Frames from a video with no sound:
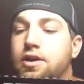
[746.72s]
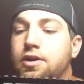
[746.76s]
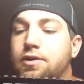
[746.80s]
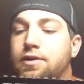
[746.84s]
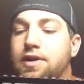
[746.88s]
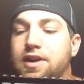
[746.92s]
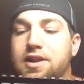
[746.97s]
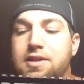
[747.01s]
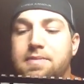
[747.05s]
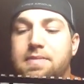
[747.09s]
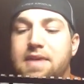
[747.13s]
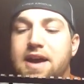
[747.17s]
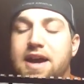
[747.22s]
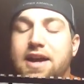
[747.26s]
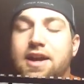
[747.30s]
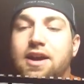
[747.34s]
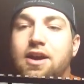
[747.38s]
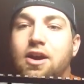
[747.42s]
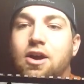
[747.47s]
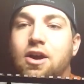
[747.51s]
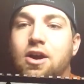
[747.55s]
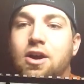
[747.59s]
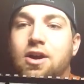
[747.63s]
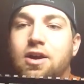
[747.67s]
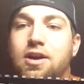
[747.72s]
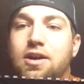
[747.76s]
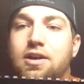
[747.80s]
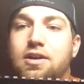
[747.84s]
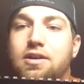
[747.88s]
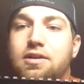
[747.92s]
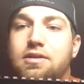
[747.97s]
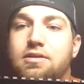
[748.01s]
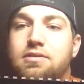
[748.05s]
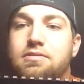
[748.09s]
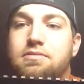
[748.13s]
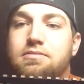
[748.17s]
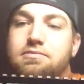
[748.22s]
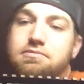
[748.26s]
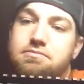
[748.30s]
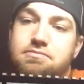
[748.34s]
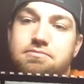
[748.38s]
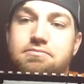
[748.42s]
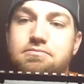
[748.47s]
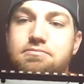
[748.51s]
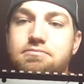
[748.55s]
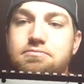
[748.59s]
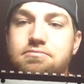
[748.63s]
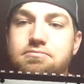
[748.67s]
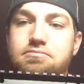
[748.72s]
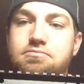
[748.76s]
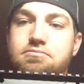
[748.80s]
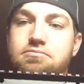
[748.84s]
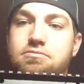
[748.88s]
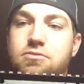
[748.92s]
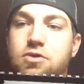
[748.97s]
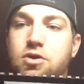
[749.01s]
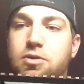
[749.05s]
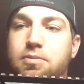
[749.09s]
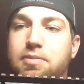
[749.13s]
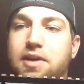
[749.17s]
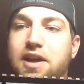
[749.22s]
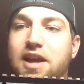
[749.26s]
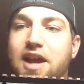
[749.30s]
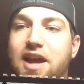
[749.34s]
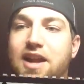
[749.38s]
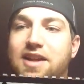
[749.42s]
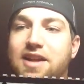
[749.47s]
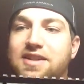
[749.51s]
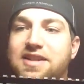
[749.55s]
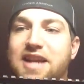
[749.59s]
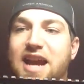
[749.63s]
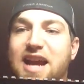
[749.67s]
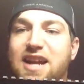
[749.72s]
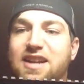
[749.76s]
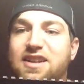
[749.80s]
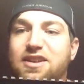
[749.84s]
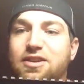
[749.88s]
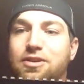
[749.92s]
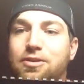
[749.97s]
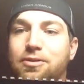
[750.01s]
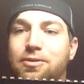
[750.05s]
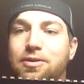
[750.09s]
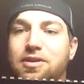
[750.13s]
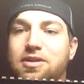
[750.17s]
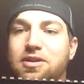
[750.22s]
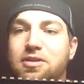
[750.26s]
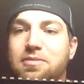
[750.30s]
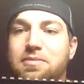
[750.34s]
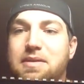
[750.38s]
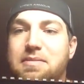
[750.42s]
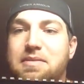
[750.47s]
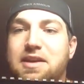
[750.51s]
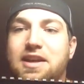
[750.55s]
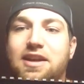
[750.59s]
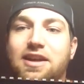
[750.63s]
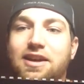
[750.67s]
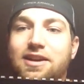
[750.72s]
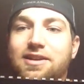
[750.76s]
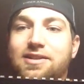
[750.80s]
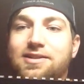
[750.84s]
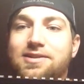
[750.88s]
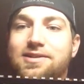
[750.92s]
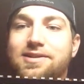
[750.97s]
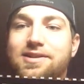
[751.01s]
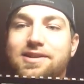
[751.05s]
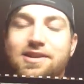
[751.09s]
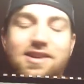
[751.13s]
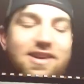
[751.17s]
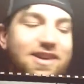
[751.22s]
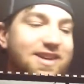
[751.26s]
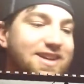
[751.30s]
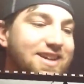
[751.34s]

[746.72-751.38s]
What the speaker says: go out in the backyard and, you know, be kind of tactical with your BB guns.